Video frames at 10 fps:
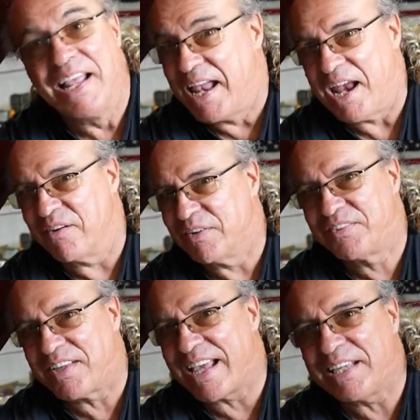Every
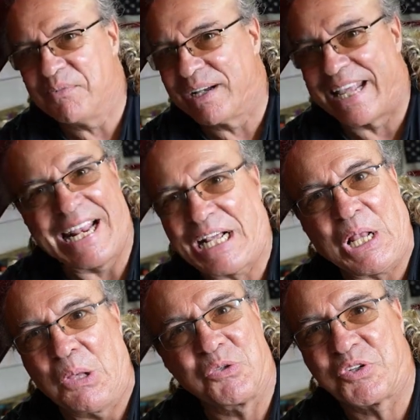second, we're getting
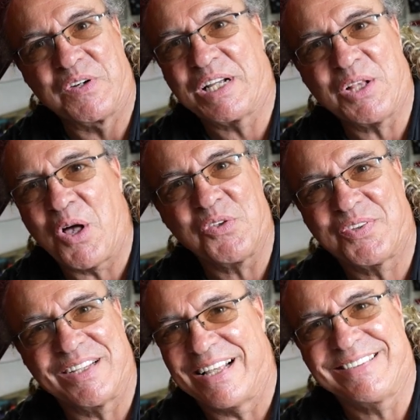closer and
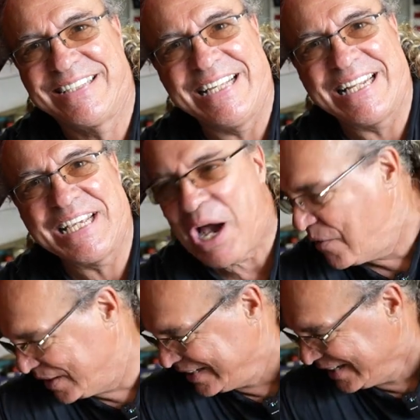closer. Let's get it
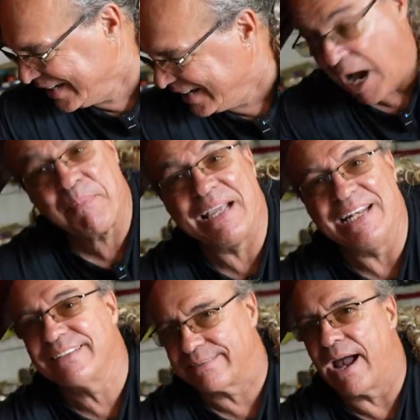going. I'm getting
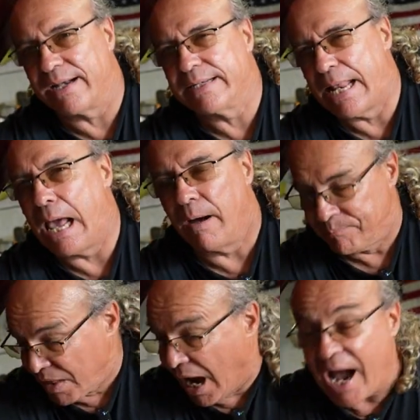excited now.
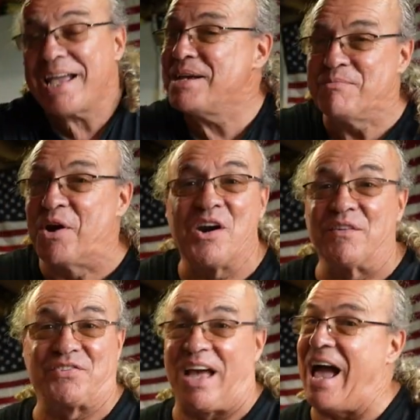I am
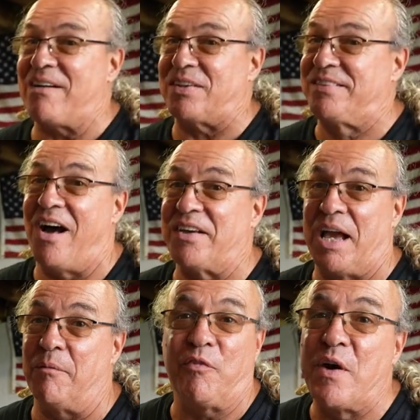nervous, I have to tell you.
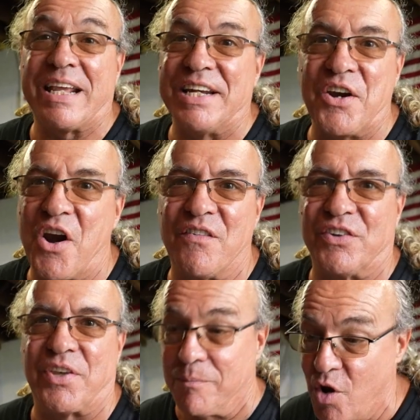I'm freaking
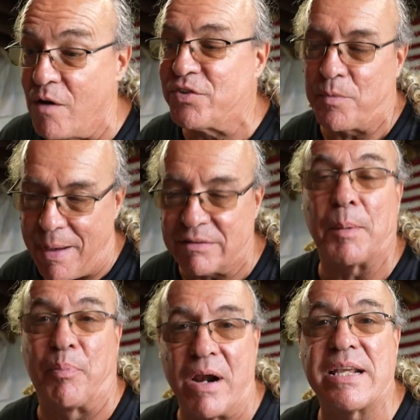nervous. I'm nervous about the
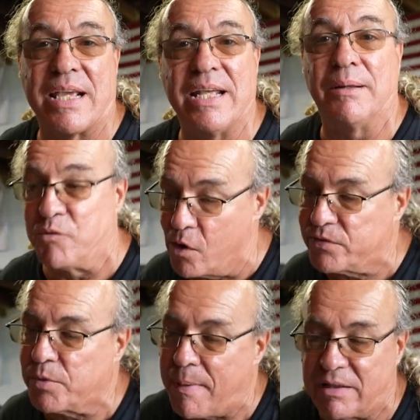break-in. I'm
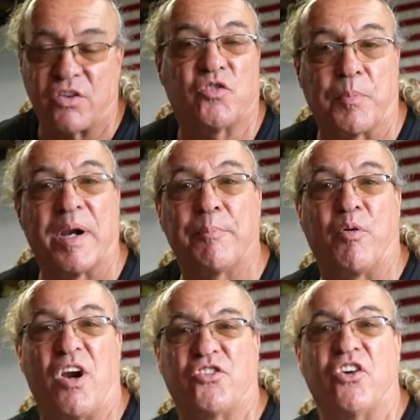nervous about the spring
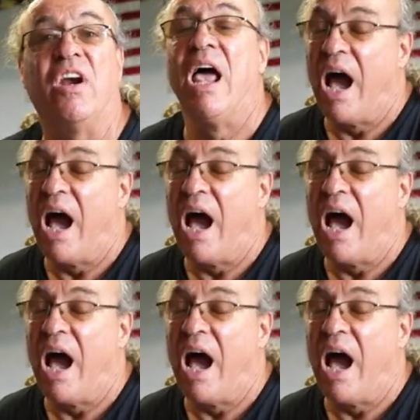pressure.